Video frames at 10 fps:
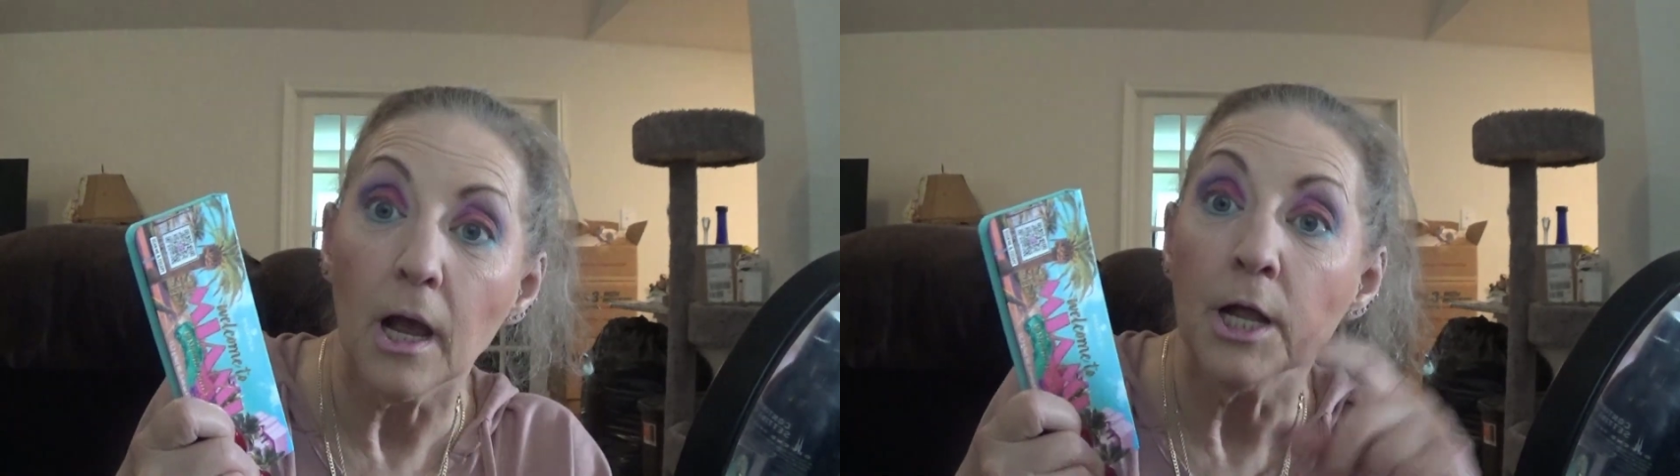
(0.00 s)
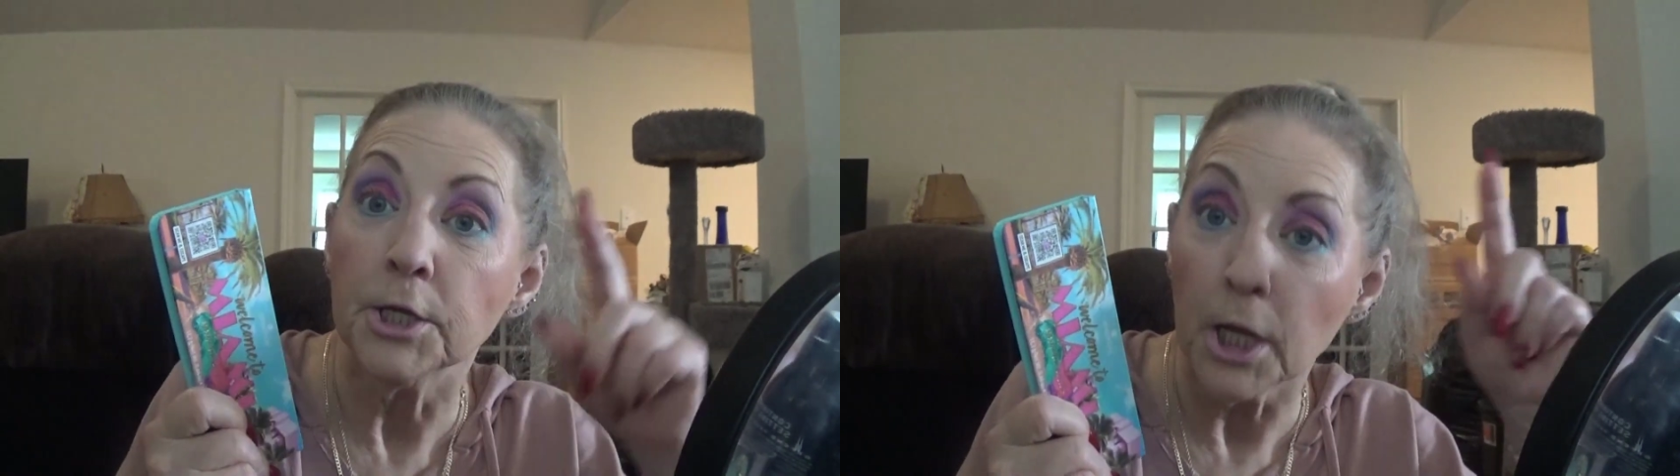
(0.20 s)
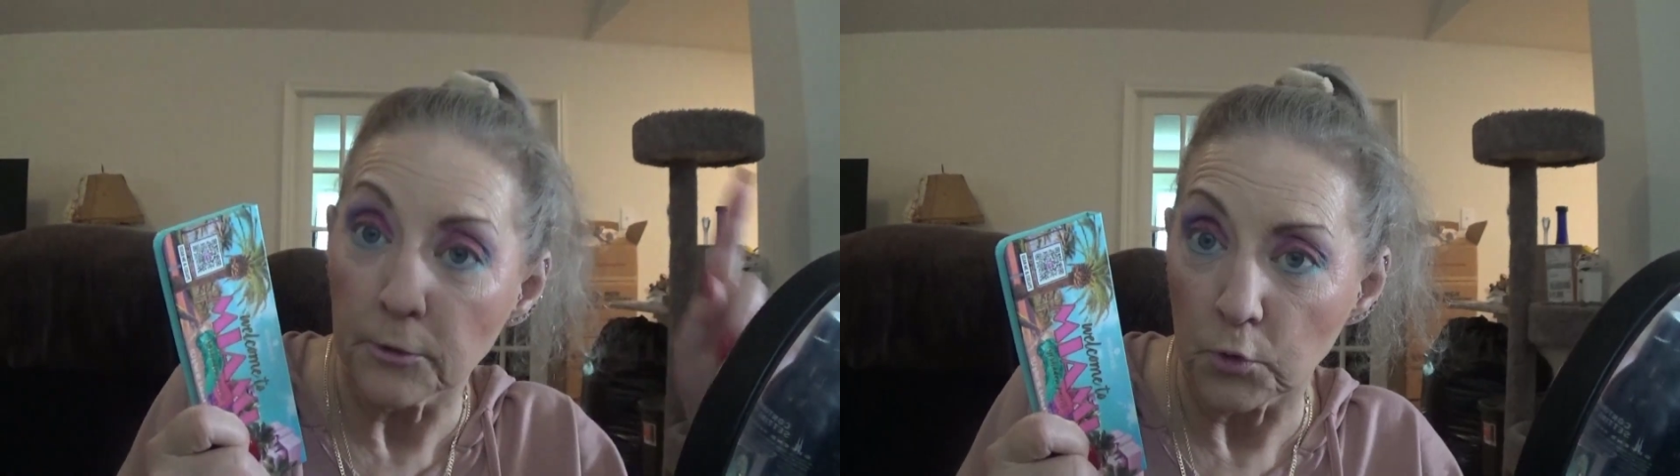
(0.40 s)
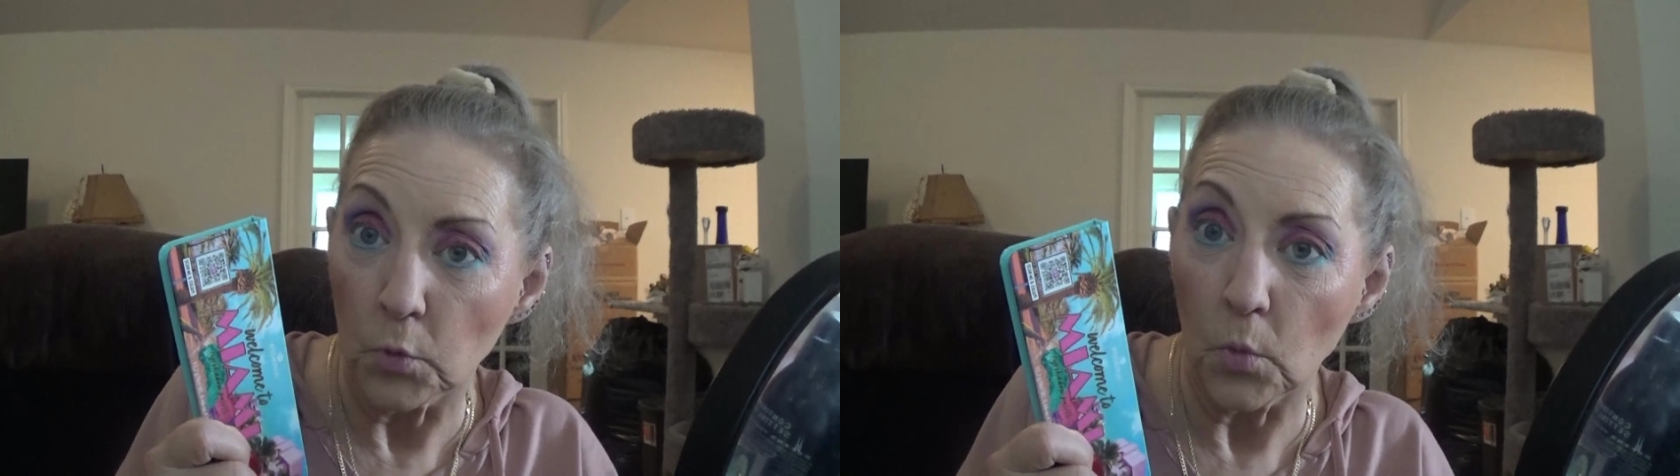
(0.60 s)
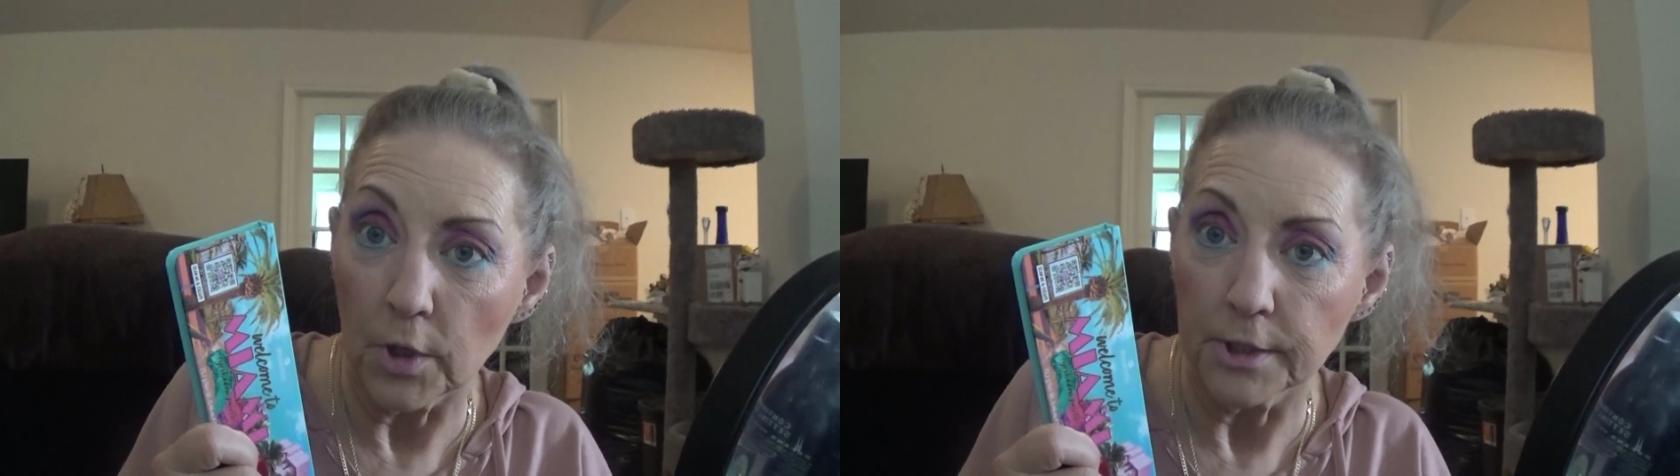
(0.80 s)
another
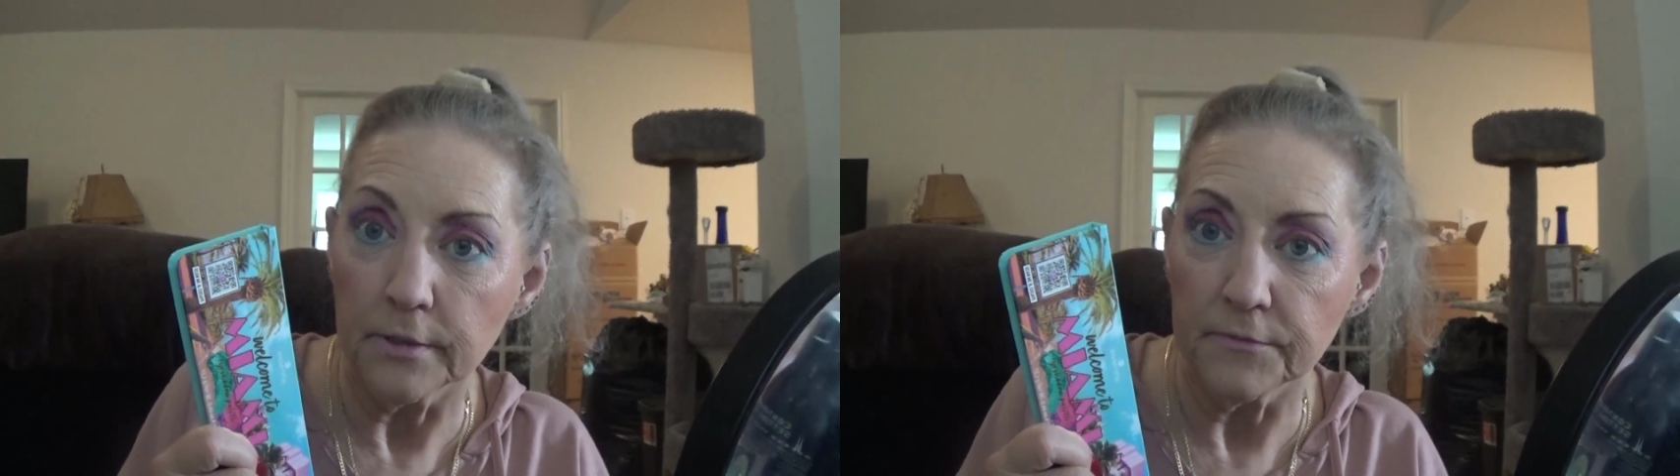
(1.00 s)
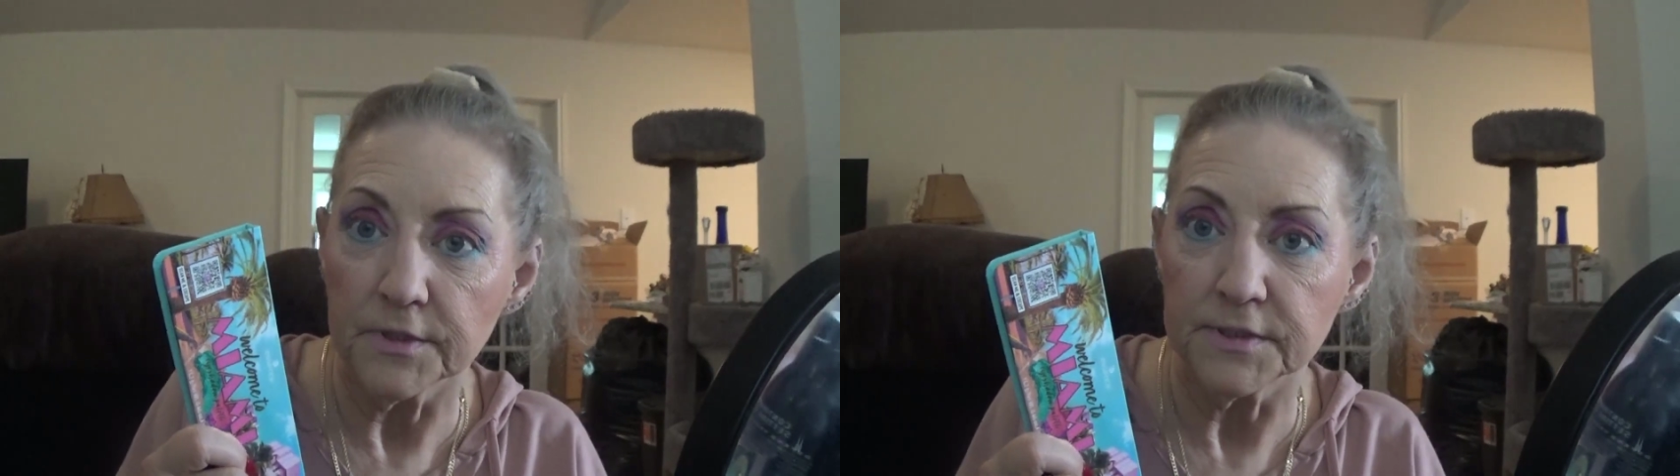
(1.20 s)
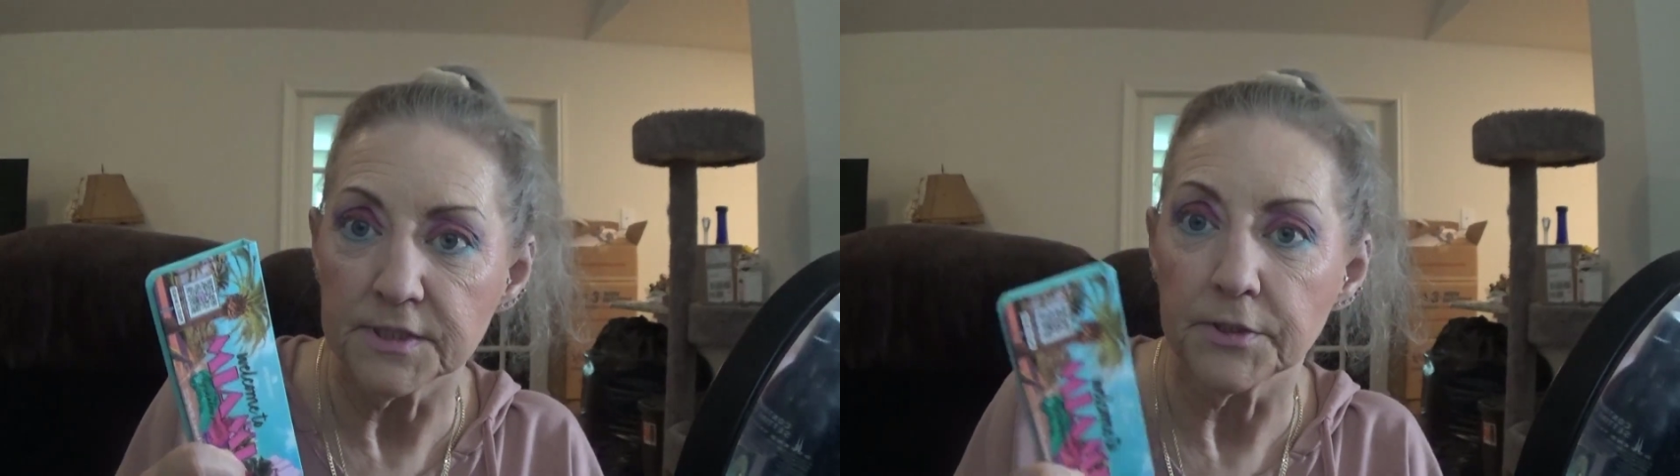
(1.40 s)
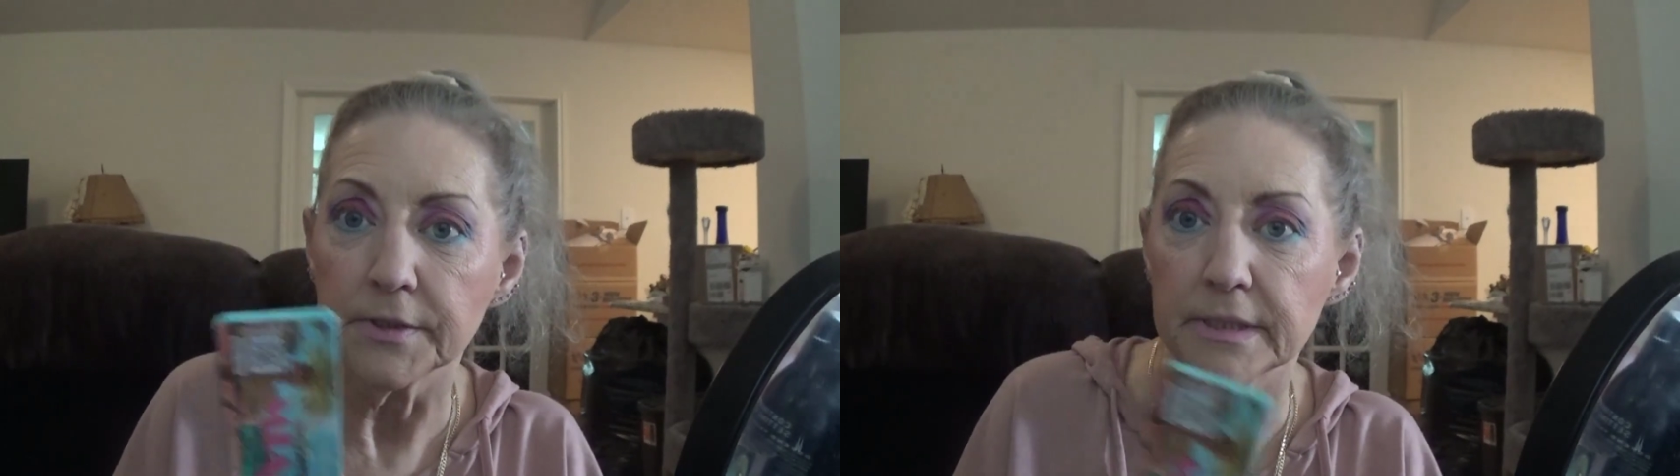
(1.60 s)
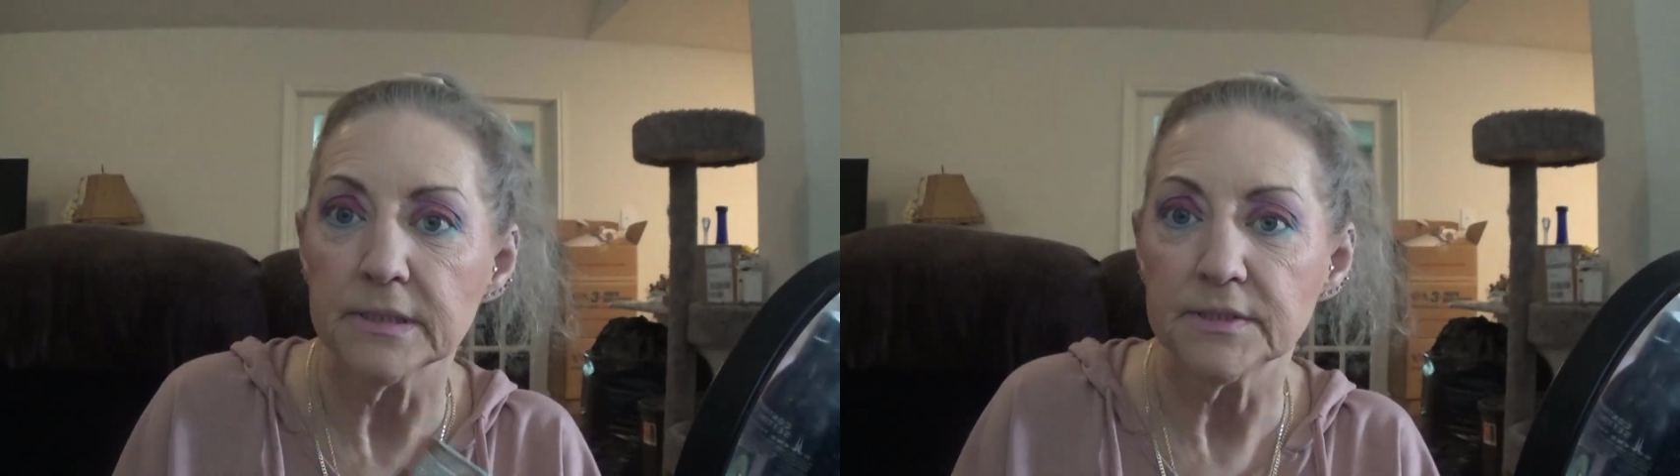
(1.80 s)
one of the
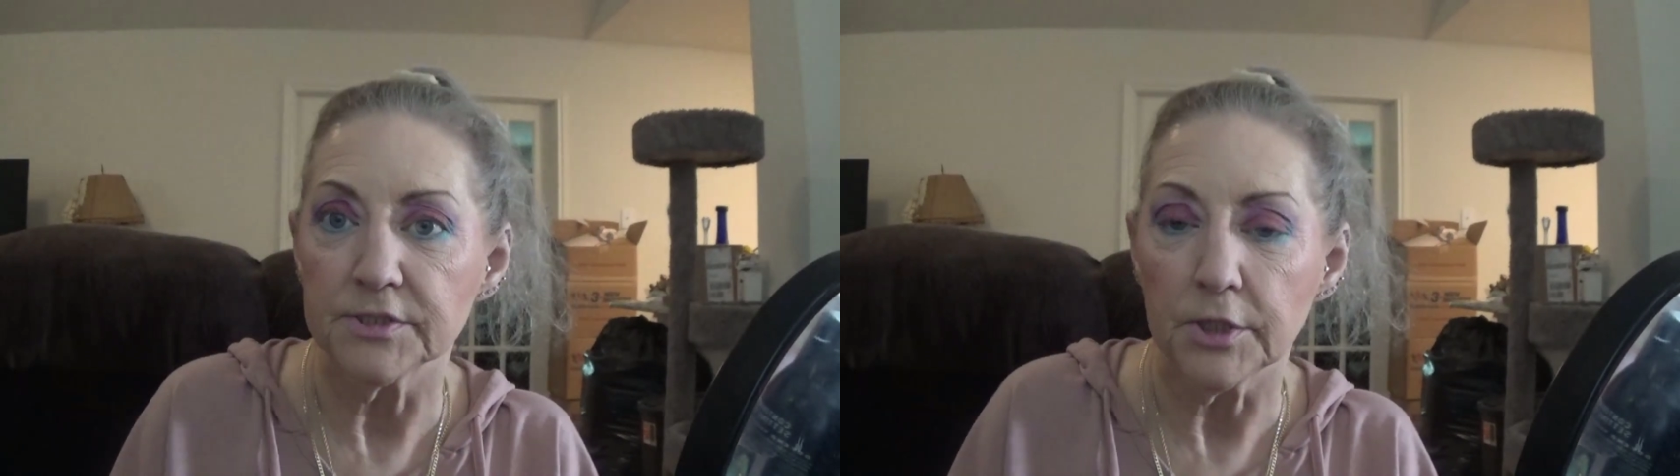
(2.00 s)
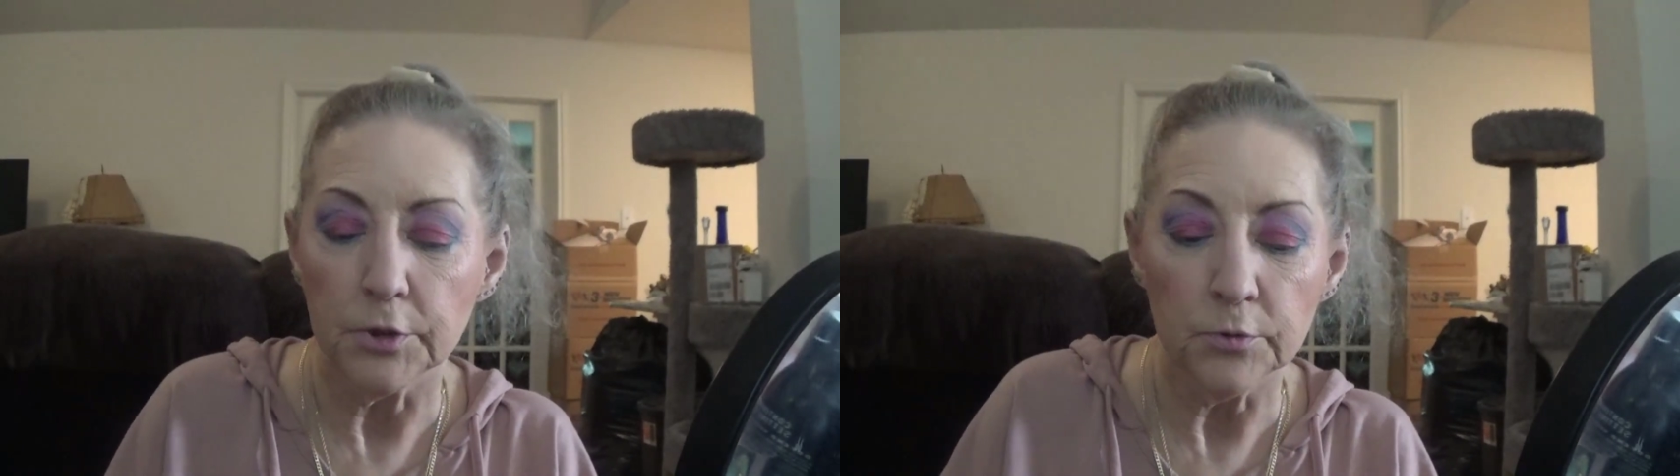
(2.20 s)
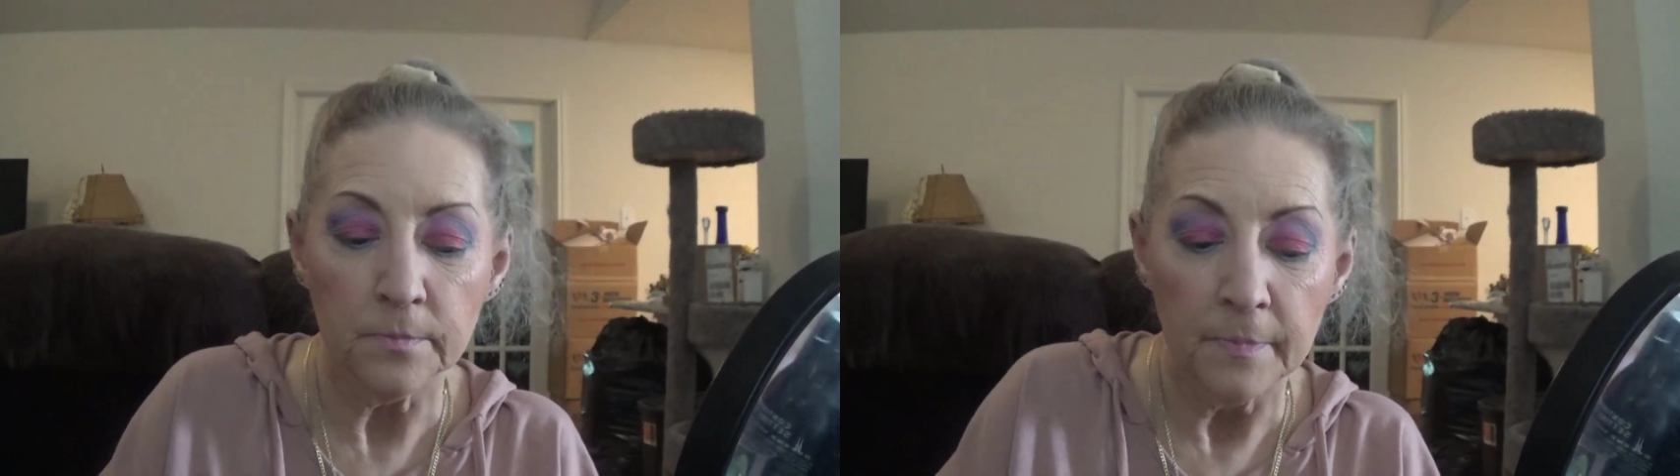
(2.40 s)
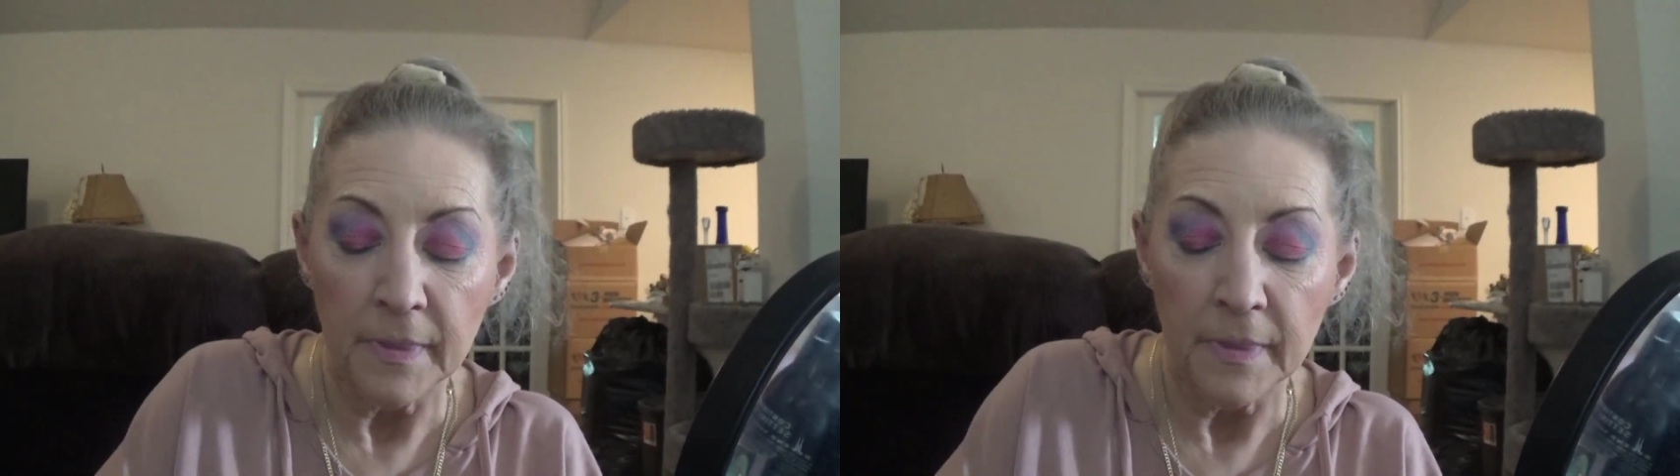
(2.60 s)
series. So,